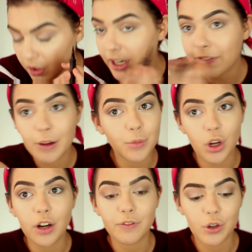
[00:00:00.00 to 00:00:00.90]
Sorry if I'm
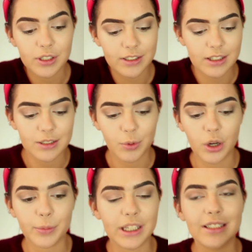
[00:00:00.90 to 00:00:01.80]
not in focus at this
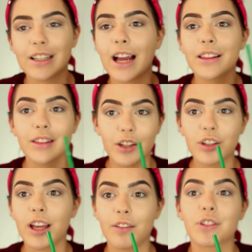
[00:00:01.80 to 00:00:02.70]
part because I
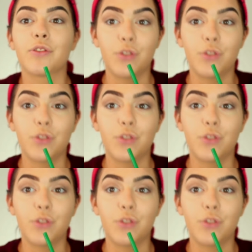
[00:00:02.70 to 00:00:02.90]
literally have to